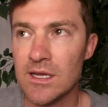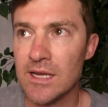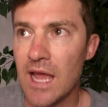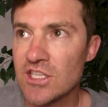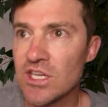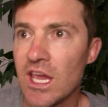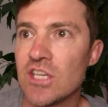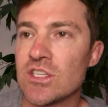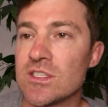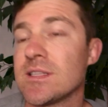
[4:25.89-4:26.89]
an
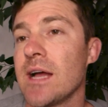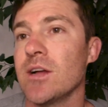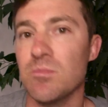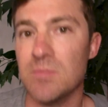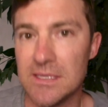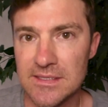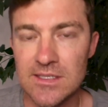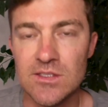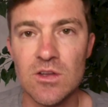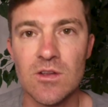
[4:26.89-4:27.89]
education style
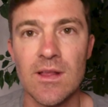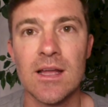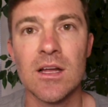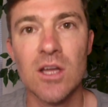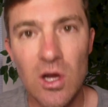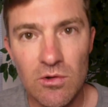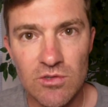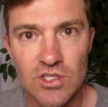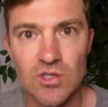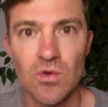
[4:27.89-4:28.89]
business so you're like a
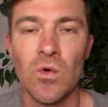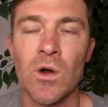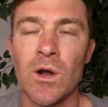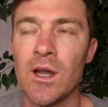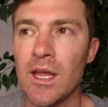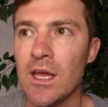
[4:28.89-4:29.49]
coach or